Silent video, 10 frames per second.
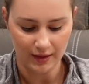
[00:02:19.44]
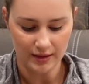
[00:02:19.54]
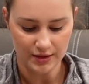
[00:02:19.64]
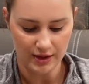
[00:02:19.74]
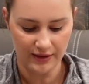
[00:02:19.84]

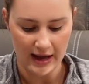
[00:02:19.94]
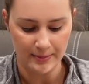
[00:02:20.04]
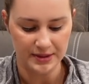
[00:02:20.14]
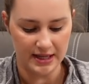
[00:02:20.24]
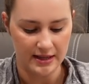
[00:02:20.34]
So they have
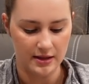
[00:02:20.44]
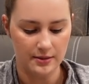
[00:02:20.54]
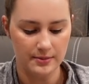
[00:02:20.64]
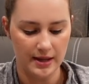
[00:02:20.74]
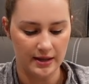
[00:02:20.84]
apples in
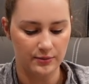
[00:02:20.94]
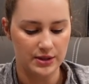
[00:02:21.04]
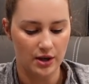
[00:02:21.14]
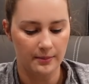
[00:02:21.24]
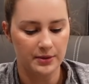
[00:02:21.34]
them, and we
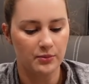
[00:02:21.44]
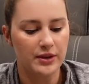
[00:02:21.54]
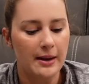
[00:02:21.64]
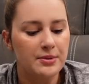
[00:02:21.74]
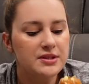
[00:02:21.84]
top them with
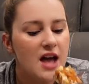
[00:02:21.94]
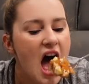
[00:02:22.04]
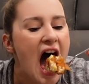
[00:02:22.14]
apples.